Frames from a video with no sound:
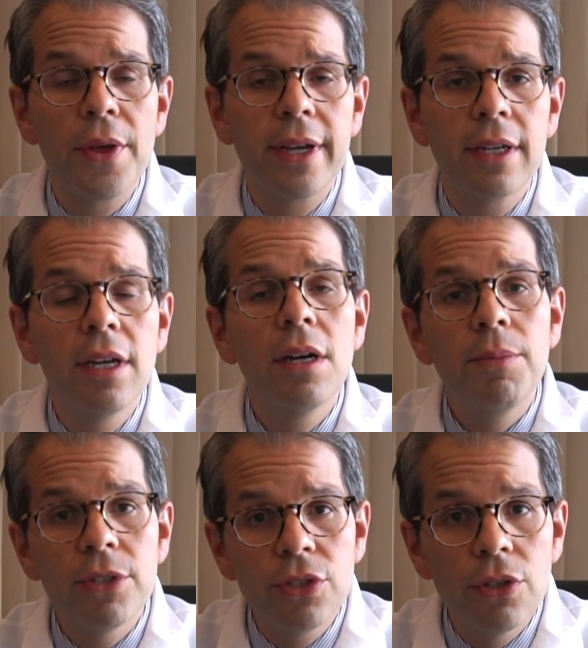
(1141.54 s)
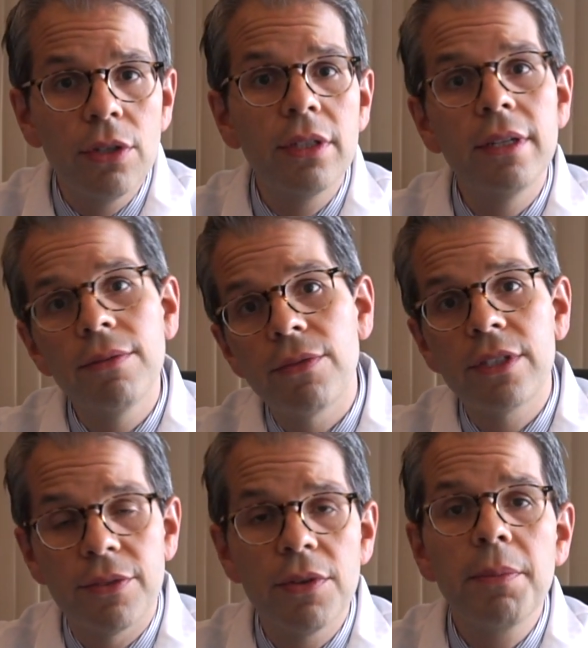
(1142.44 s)
thing, but certainly for
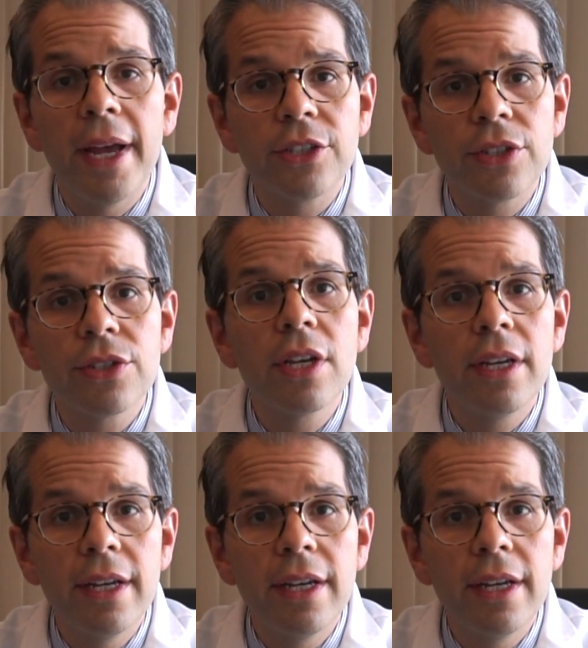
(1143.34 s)
different patients,